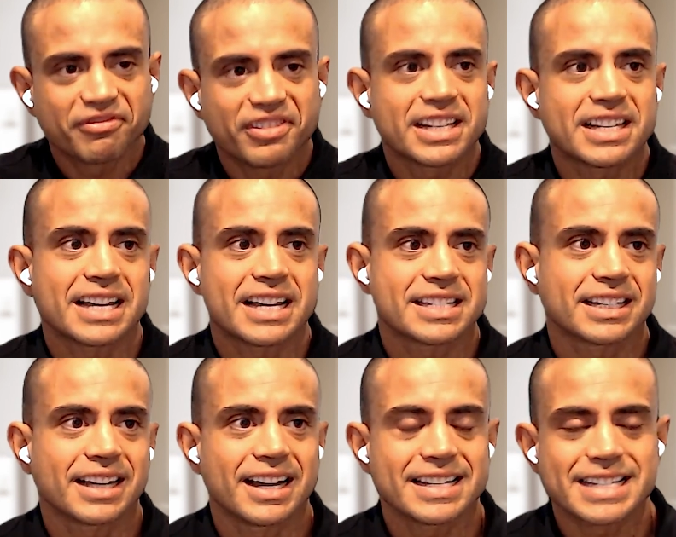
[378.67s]
fantastic
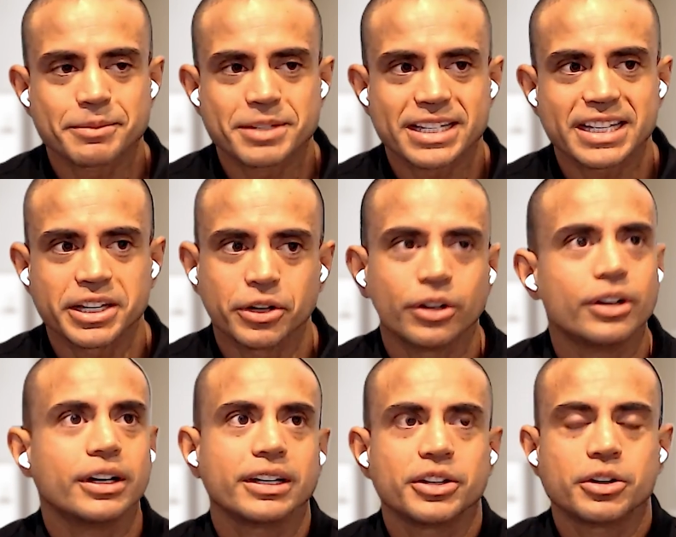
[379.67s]
guy. His name is Ido
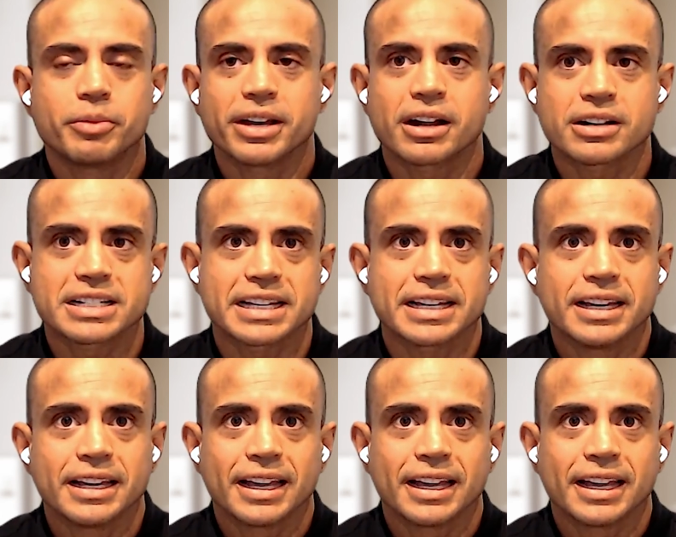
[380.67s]
Ben Arsi.